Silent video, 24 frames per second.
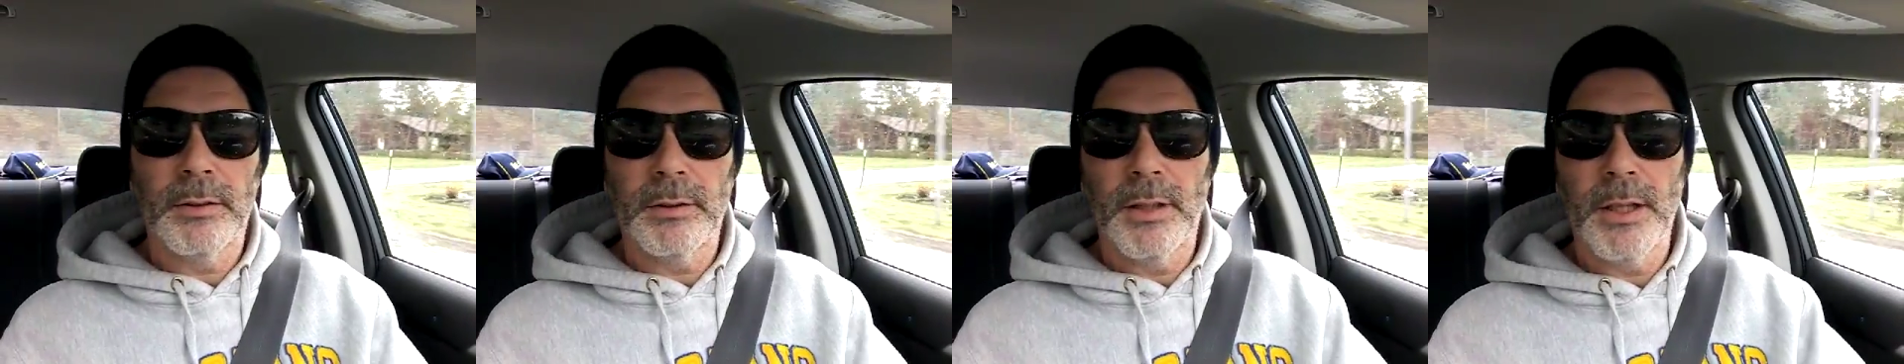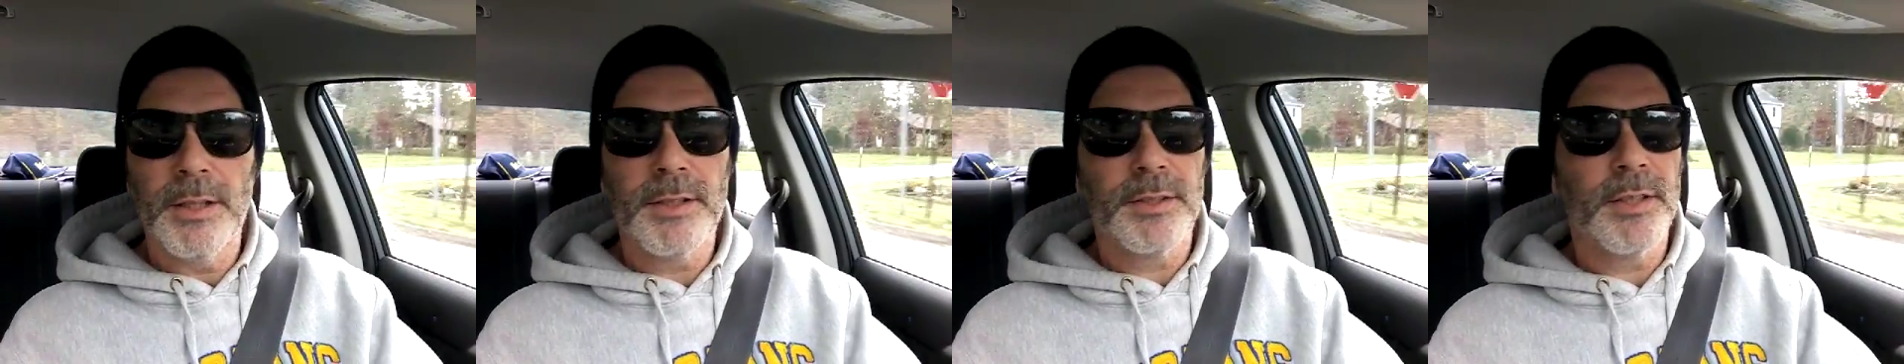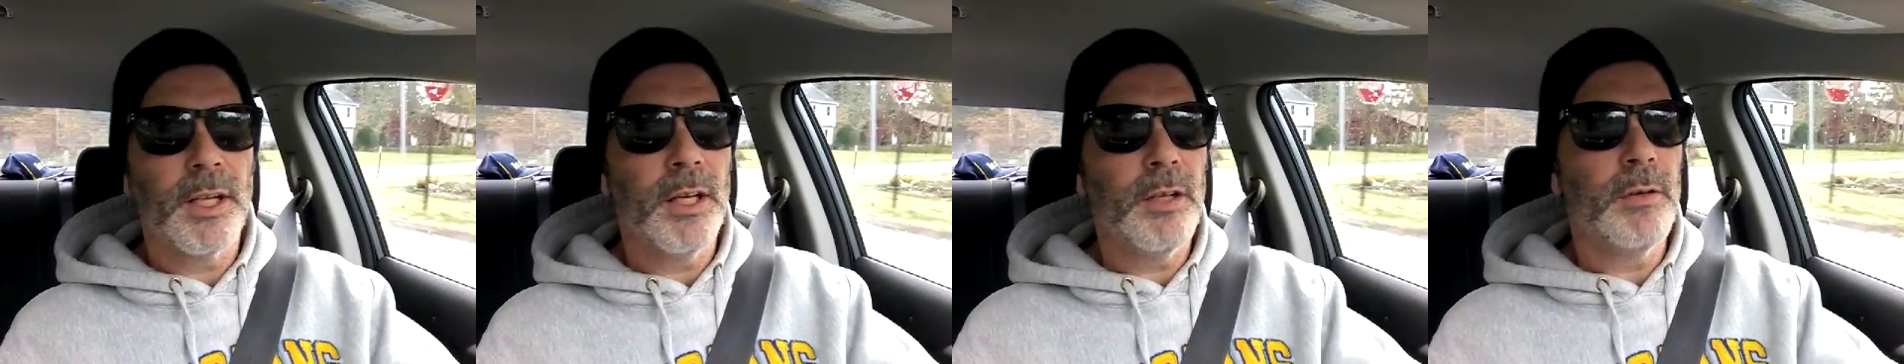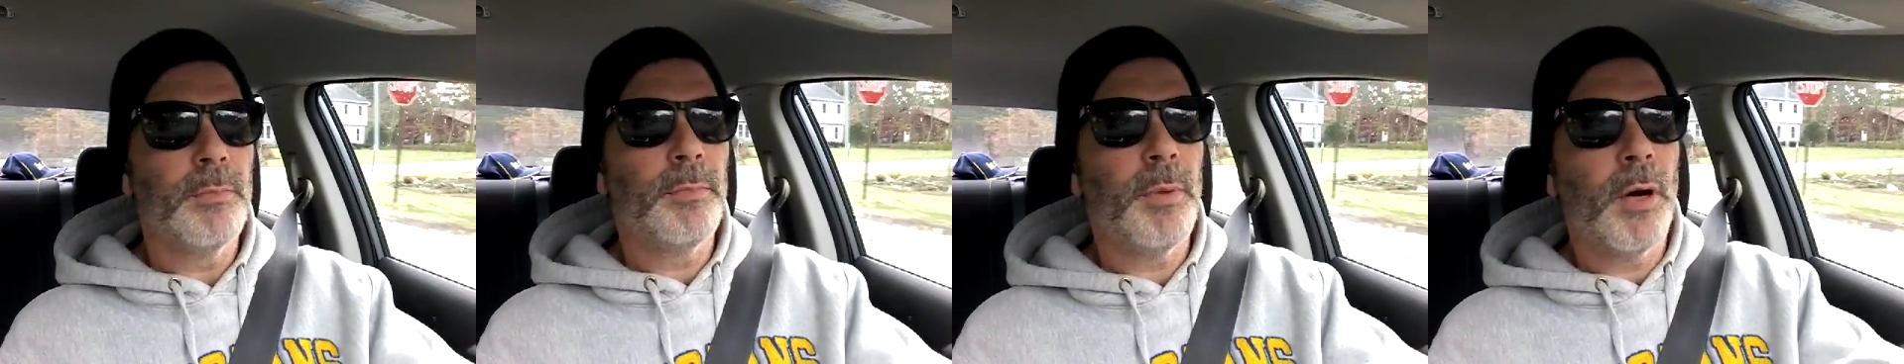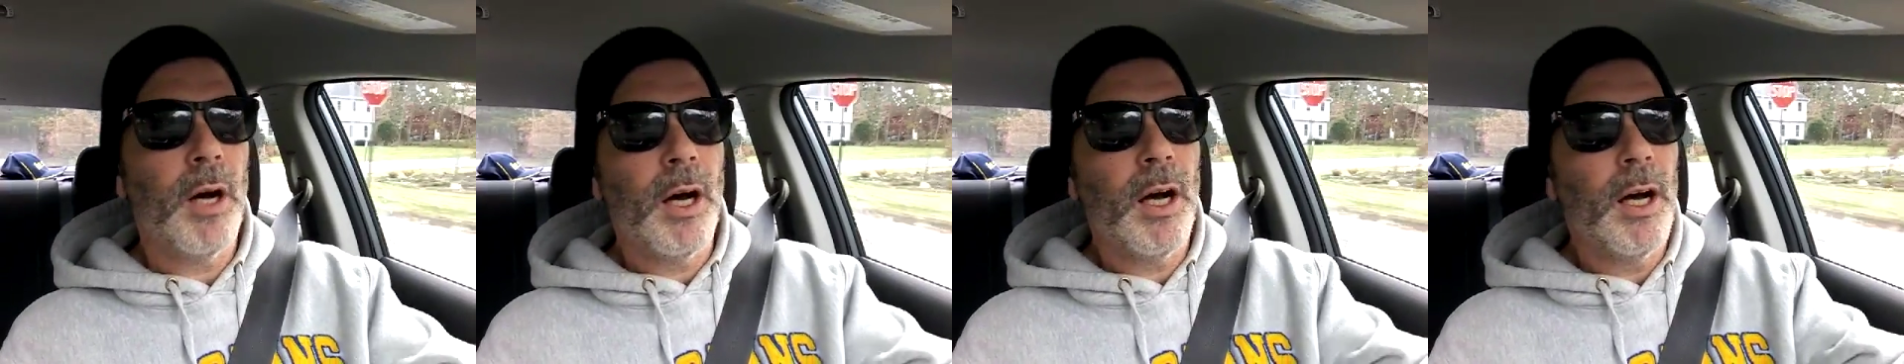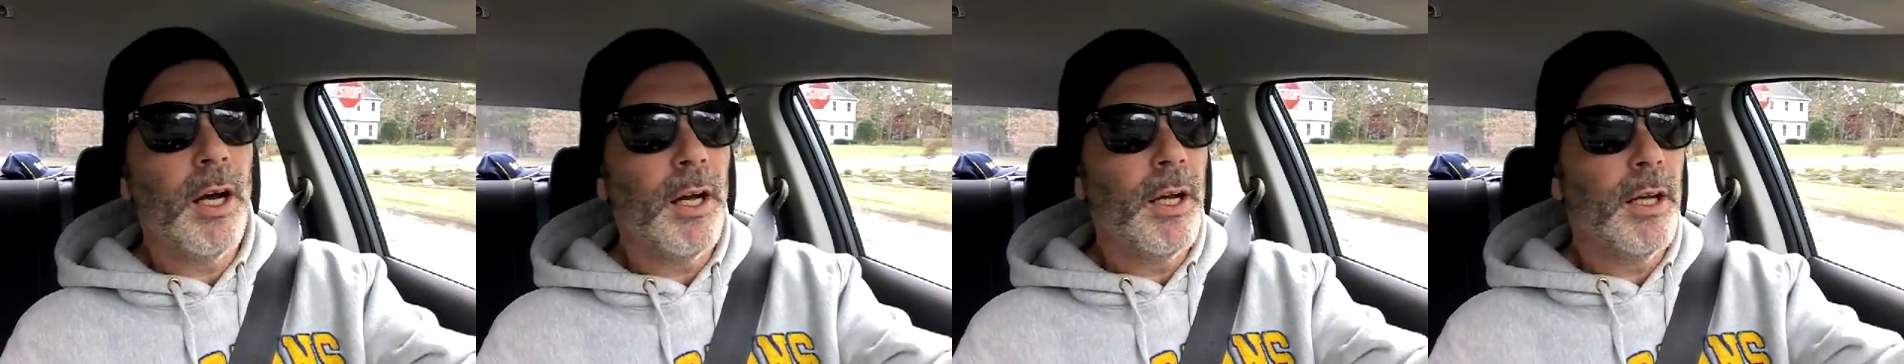let's say you
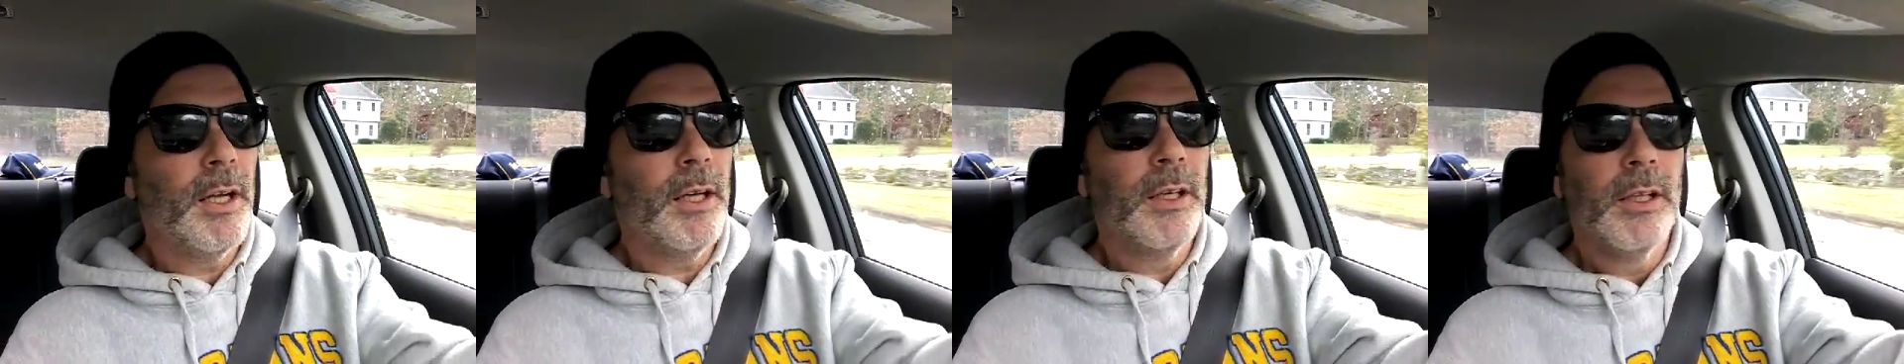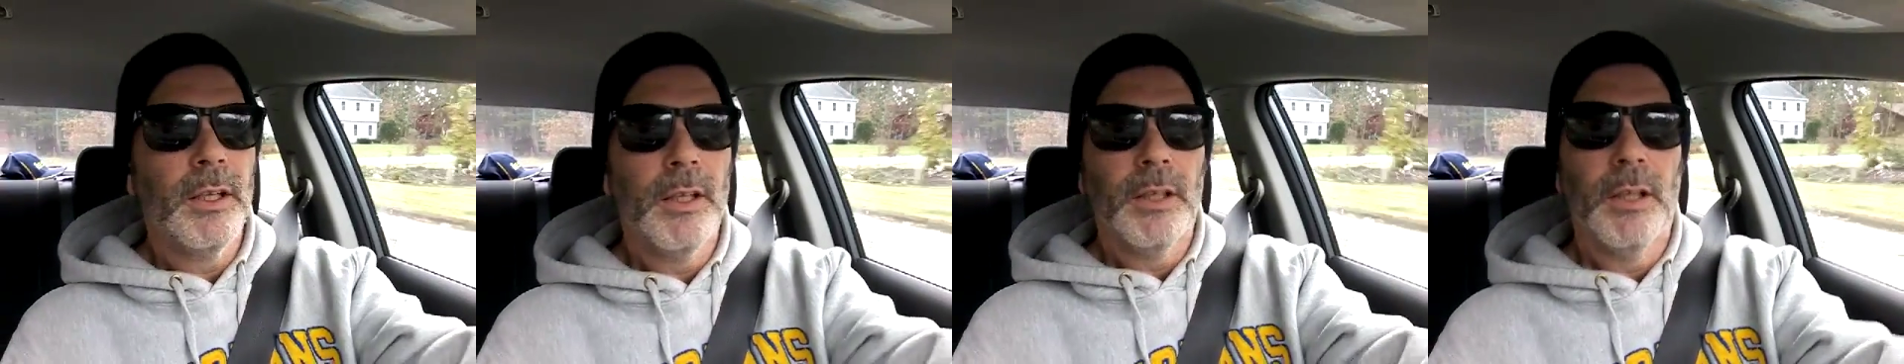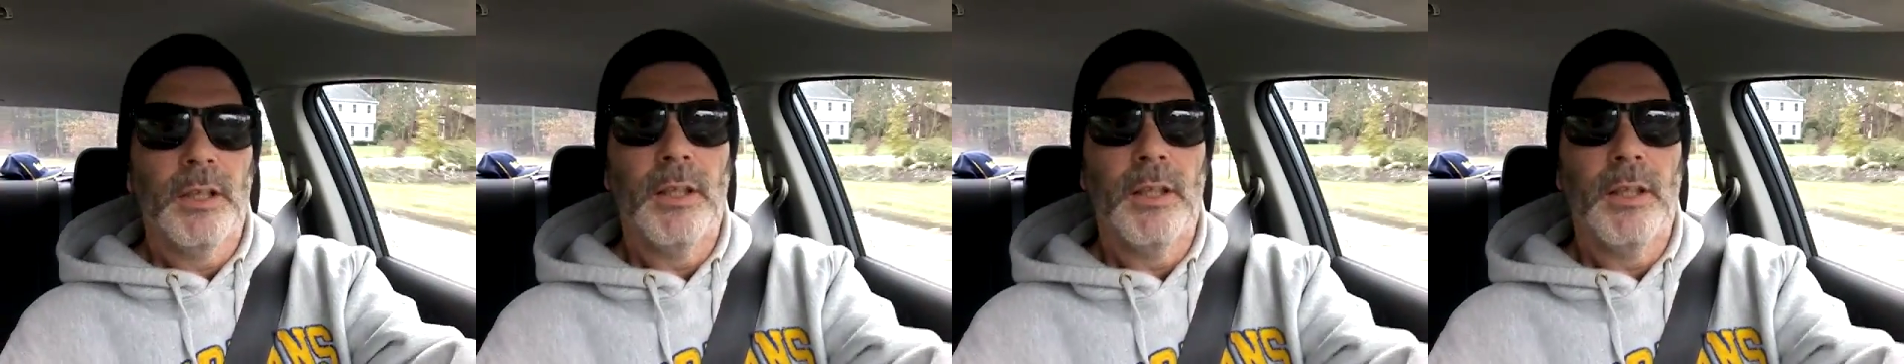buy